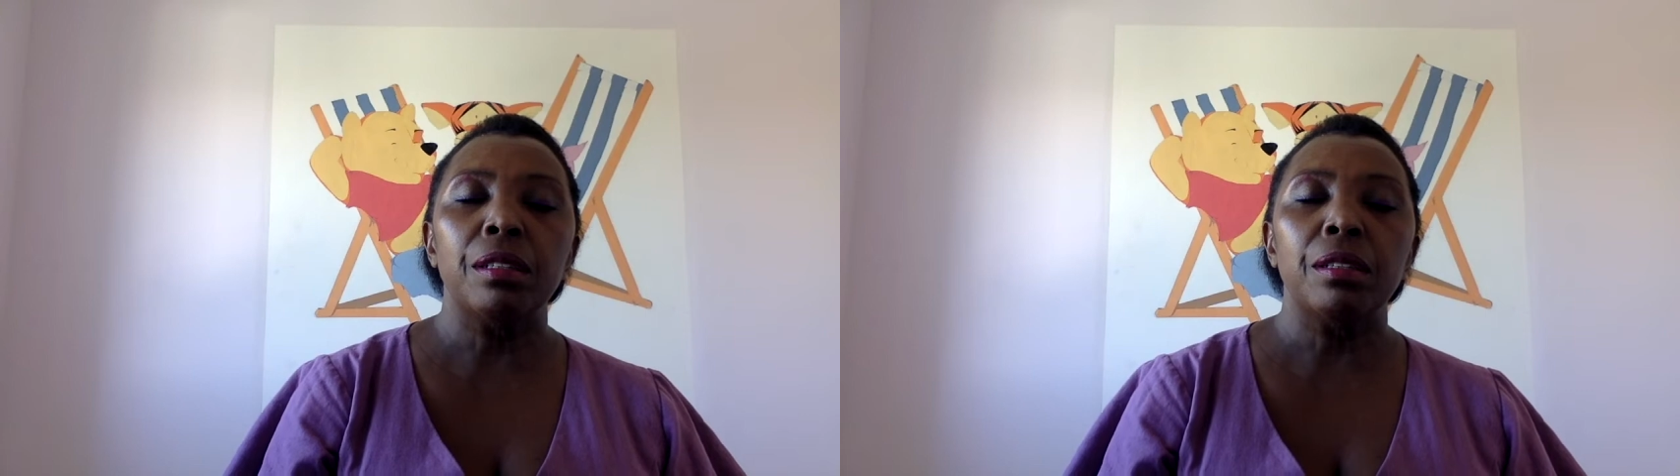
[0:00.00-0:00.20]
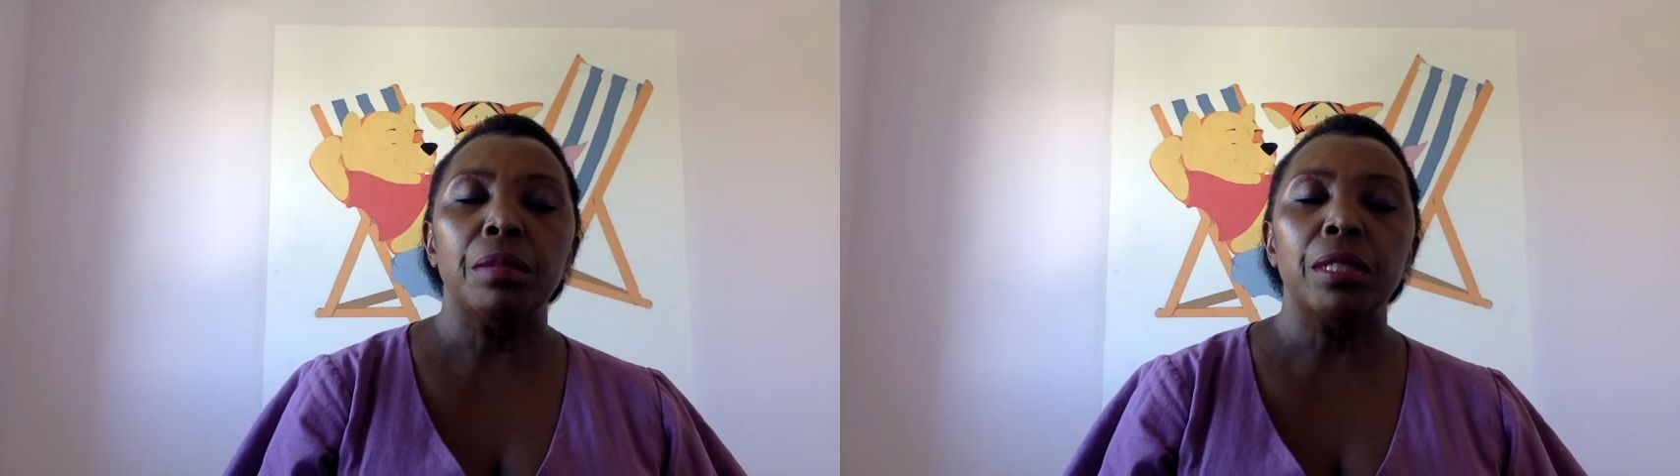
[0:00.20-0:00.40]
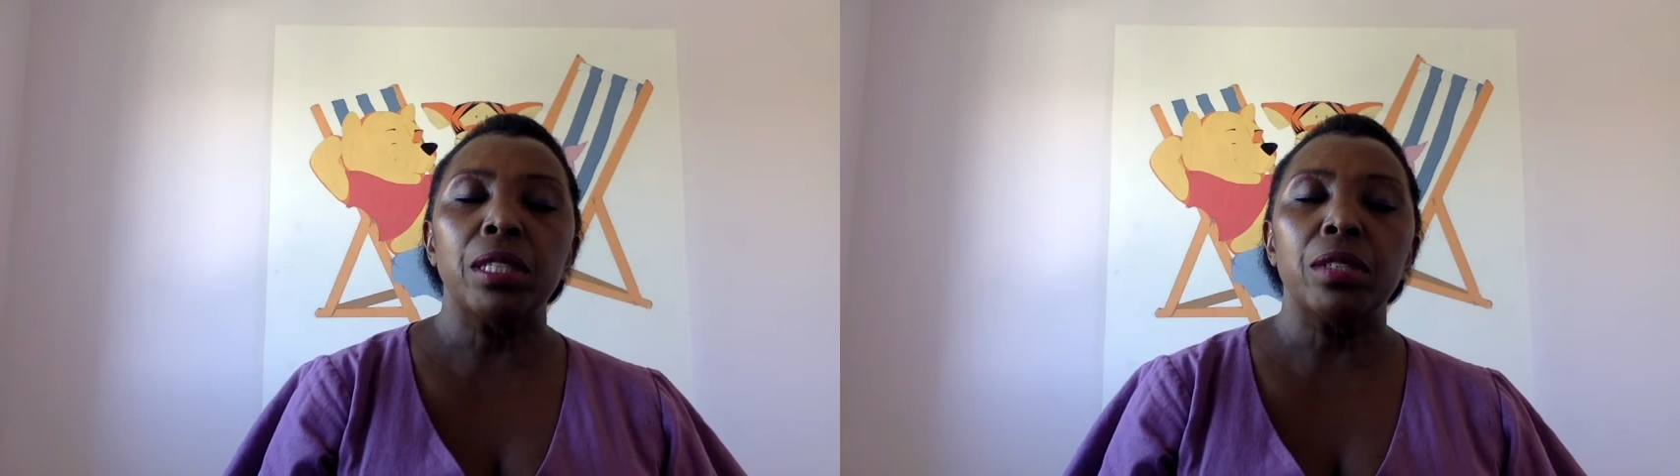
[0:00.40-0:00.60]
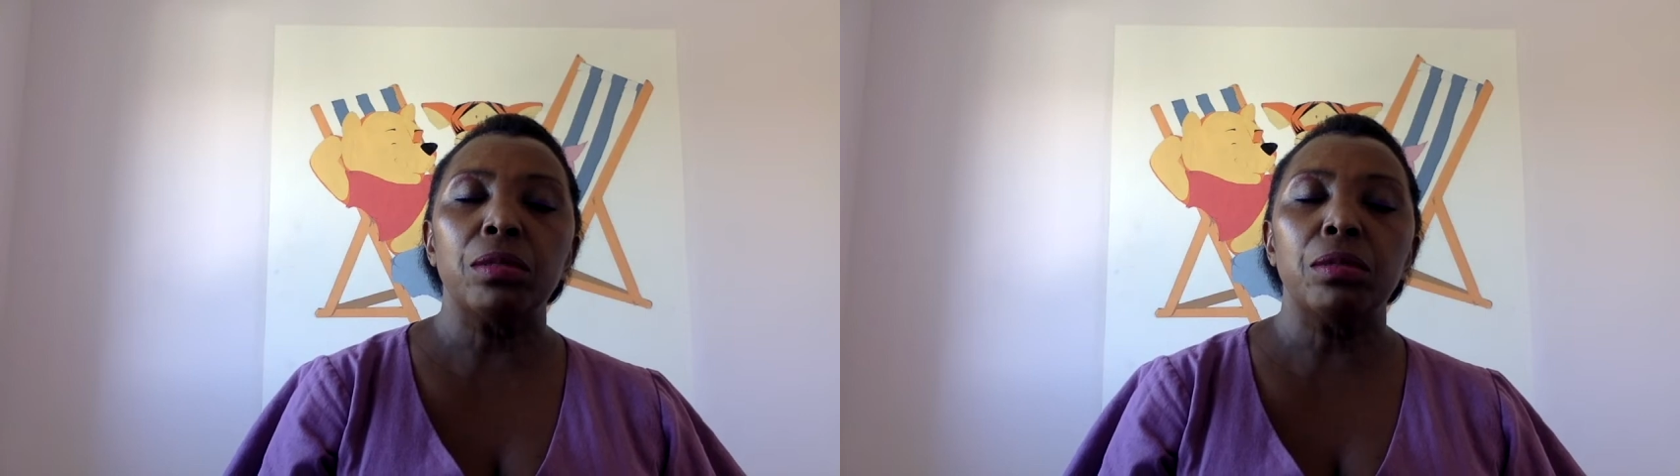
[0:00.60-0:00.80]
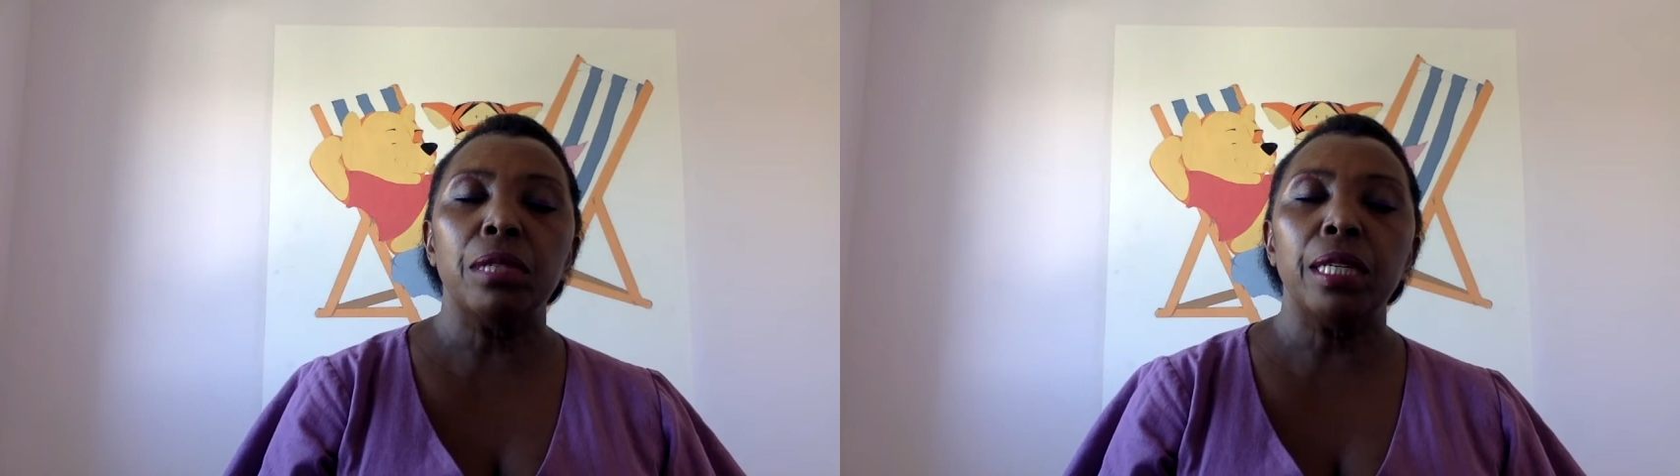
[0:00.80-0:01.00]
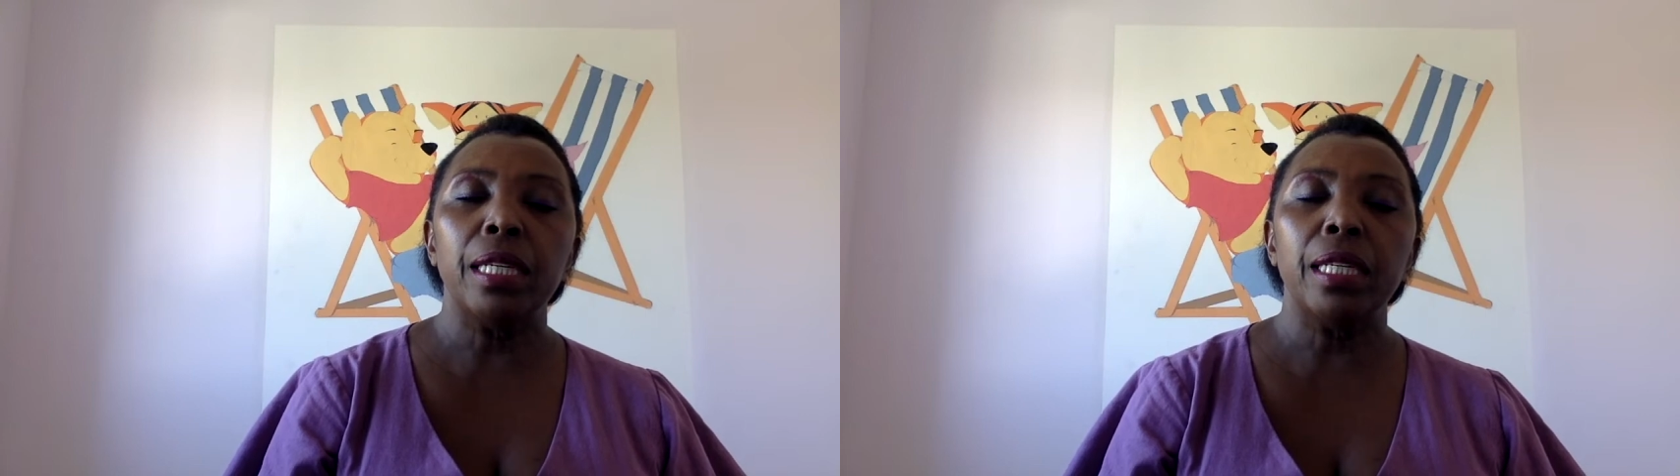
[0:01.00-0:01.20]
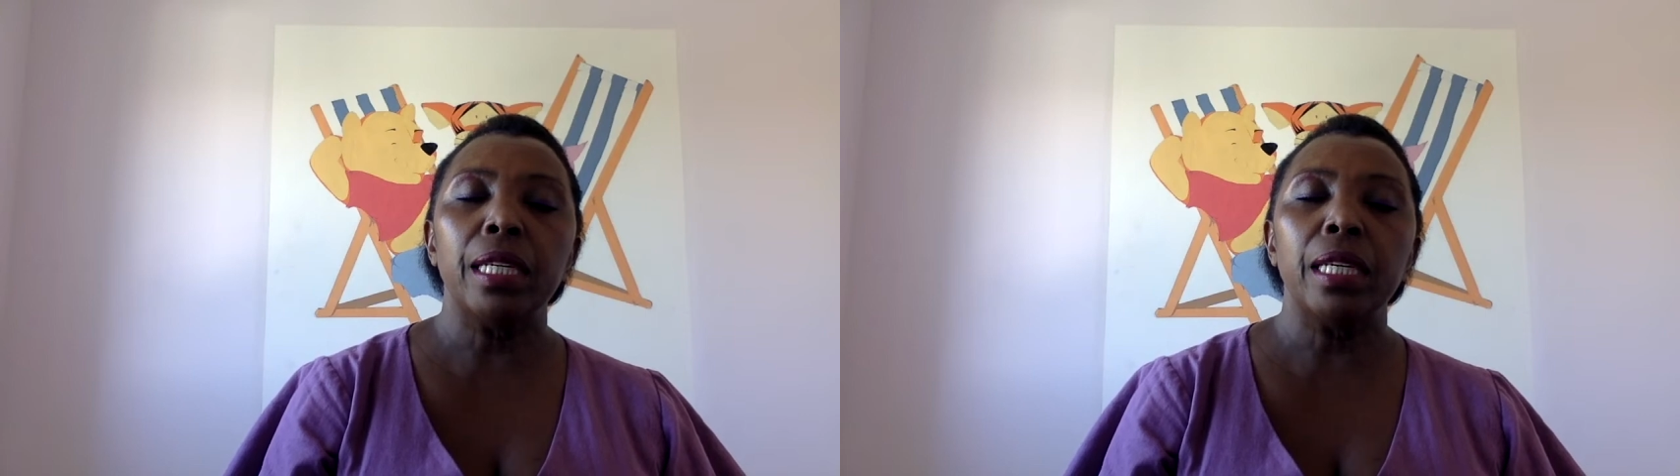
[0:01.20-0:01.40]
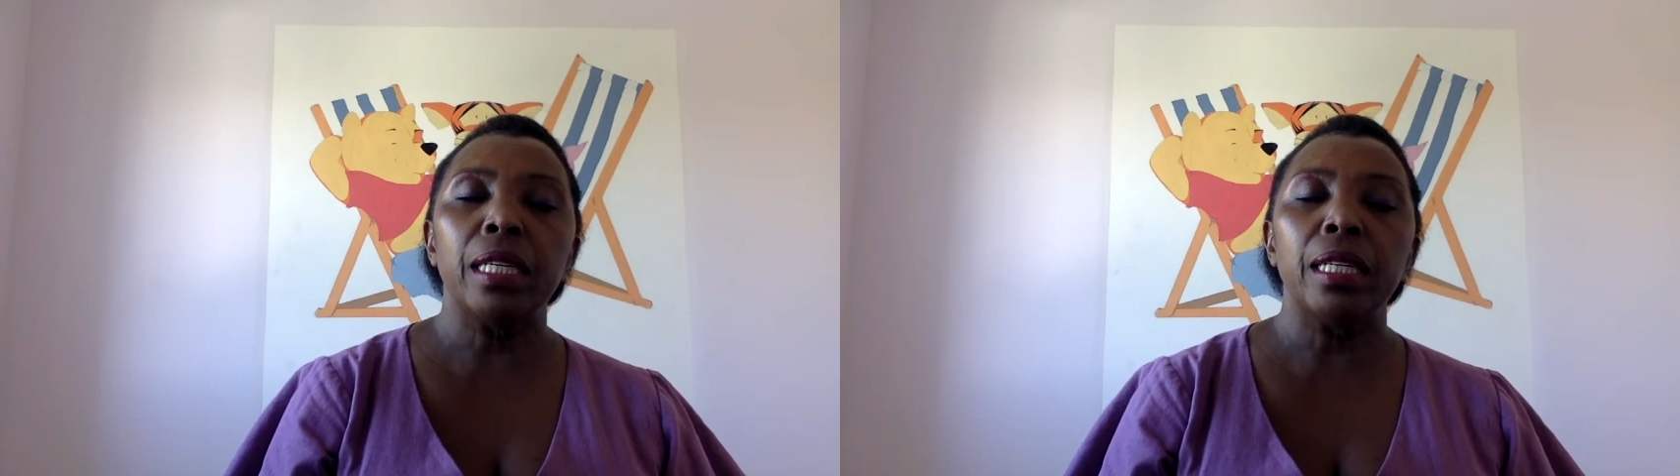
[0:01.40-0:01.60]
but just
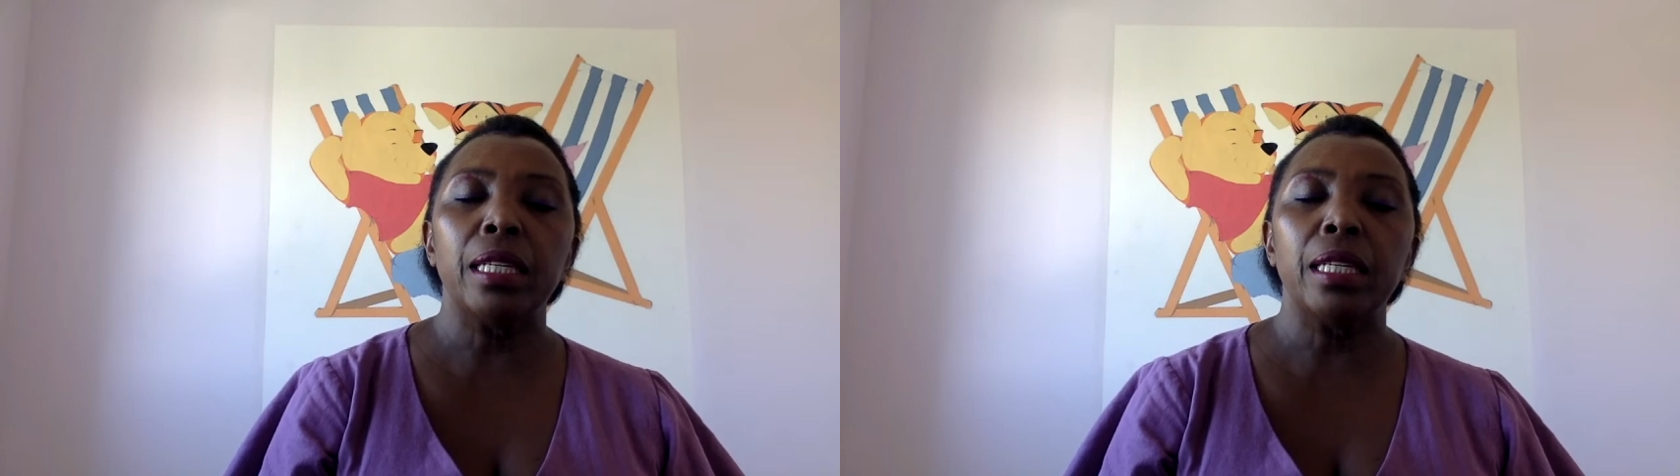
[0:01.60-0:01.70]
really